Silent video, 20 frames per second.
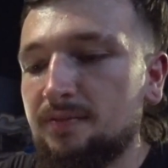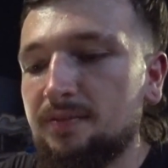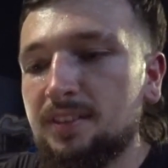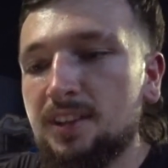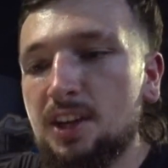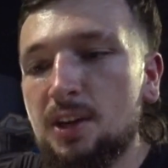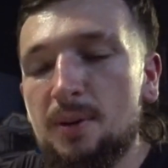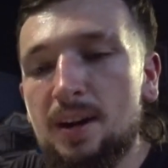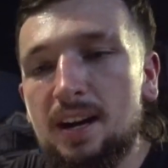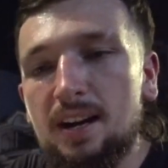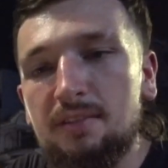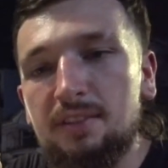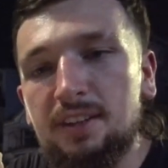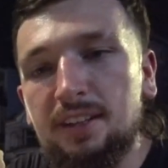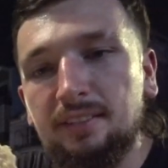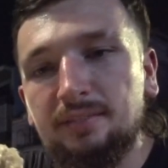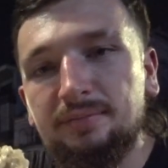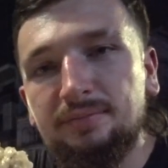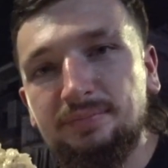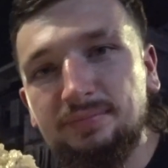There we have it.
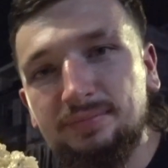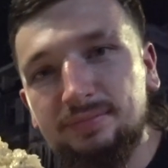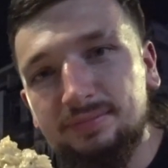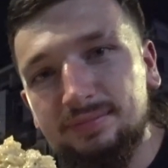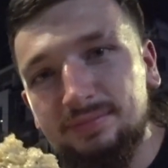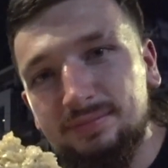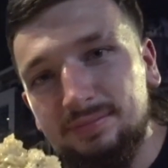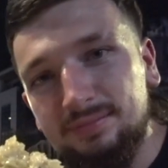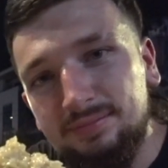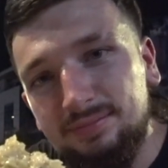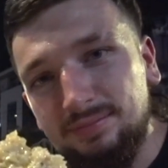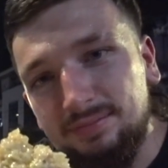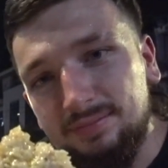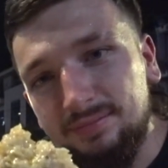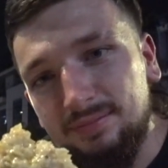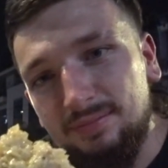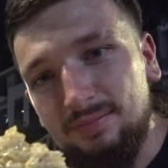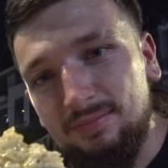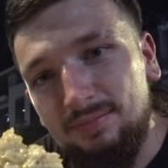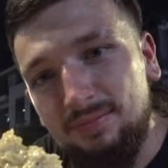
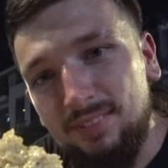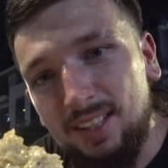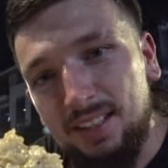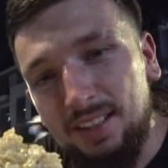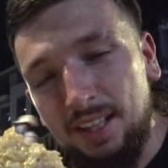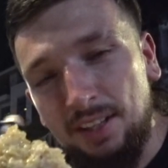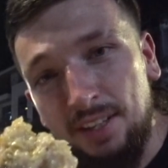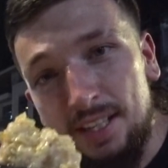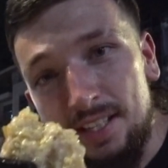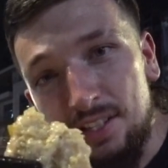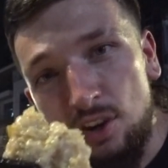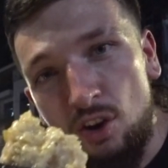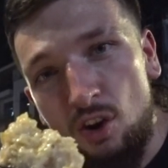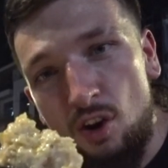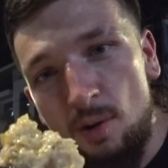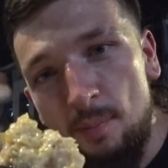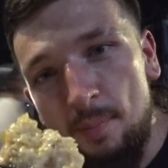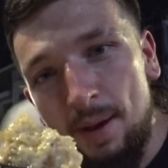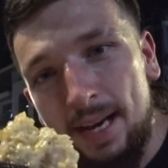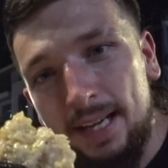Now these are
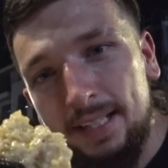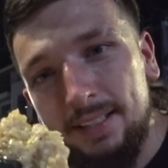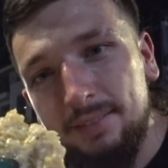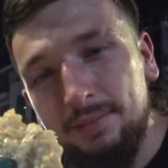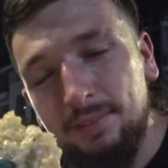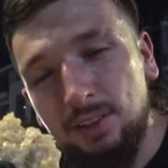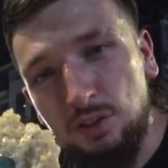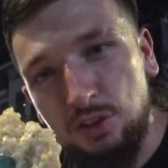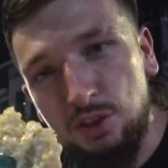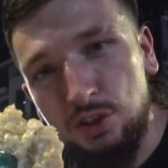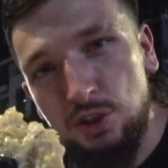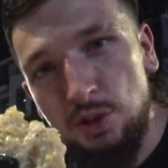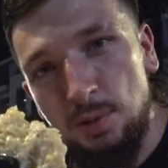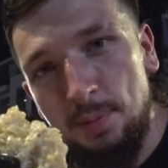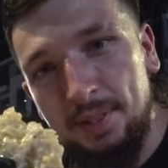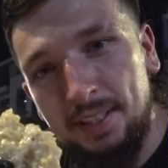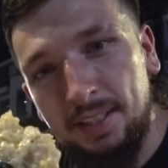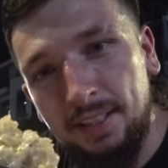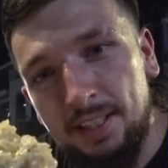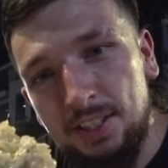homemade, look
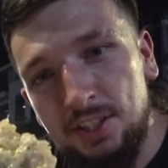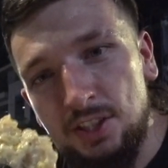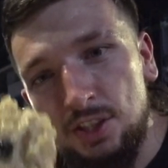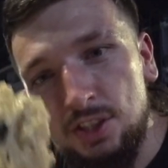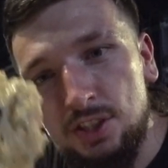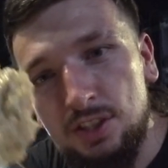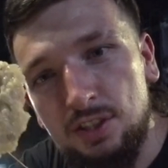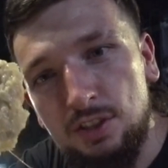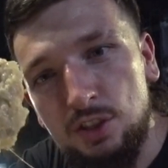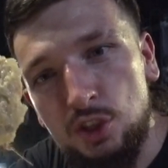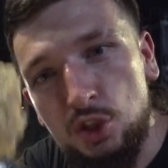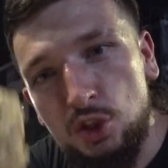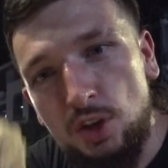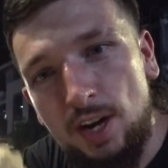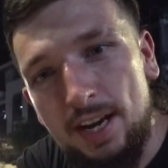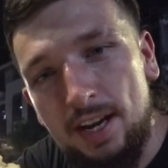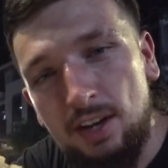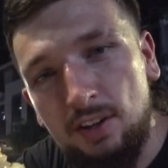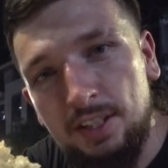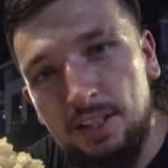super delicious.
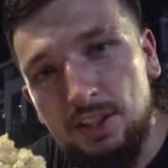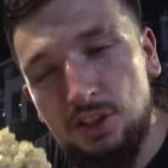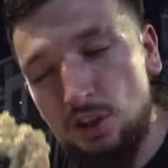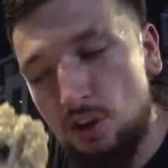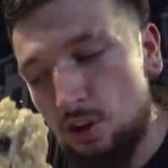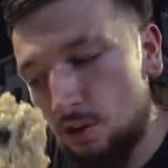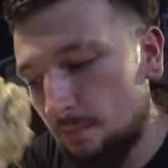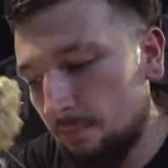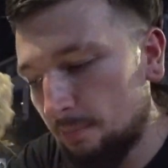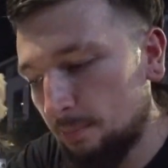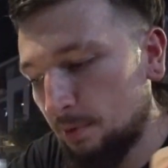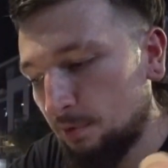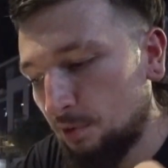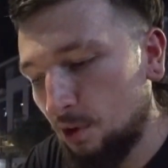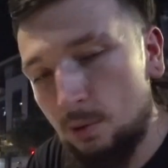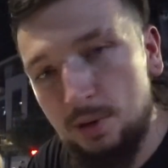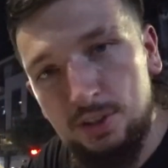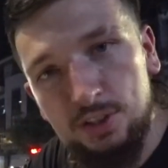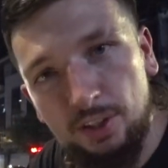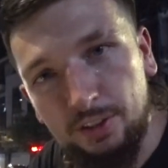Try it on its own
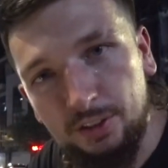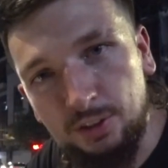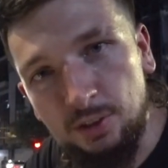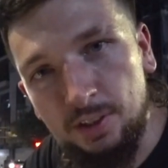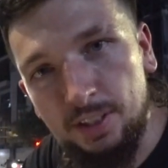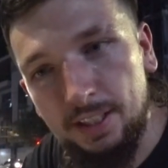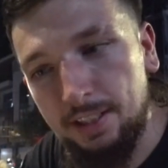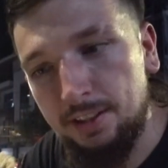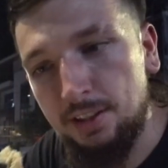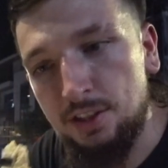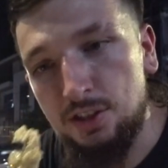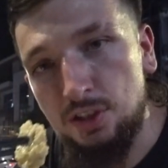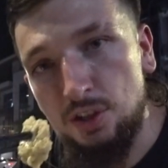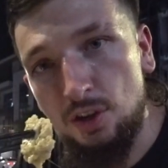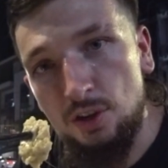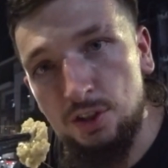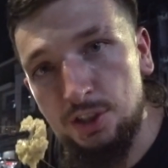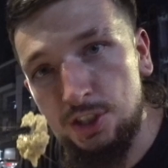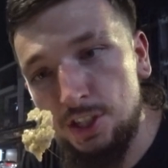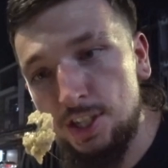before we start dunking in the
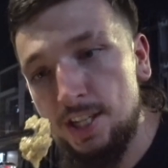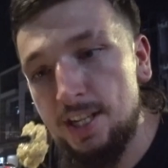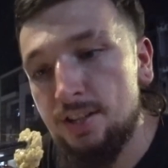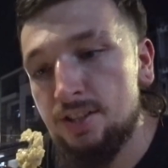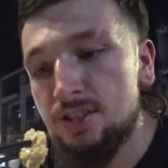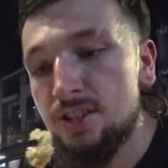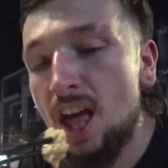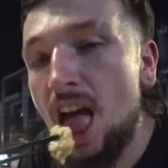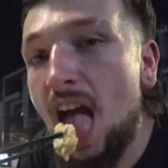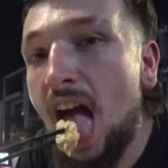sauce. Cheers.